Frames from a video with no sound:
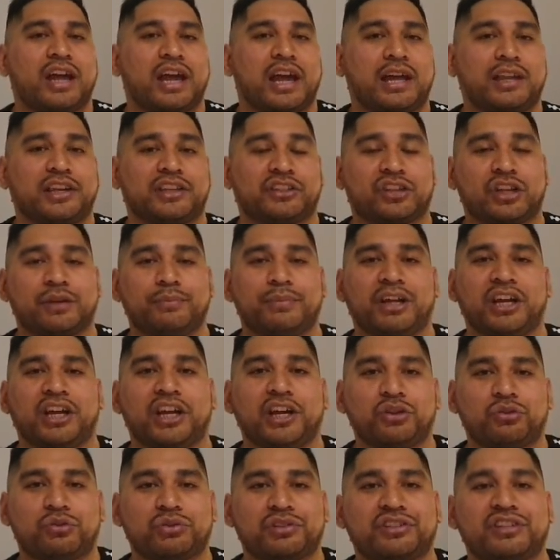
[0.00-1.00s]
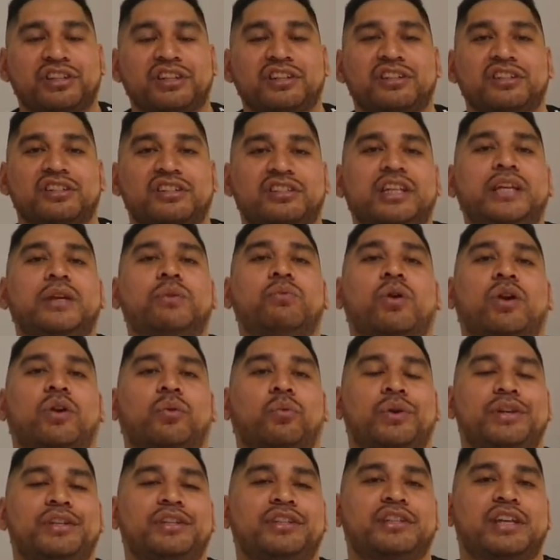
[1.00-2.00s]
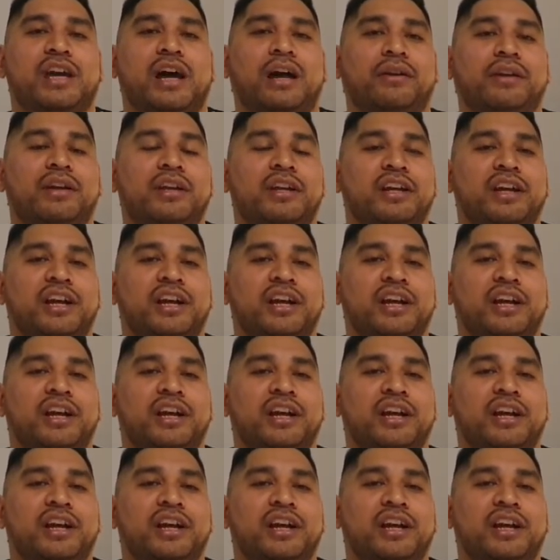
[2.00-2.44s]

and it's going to be interesting to see what wins out.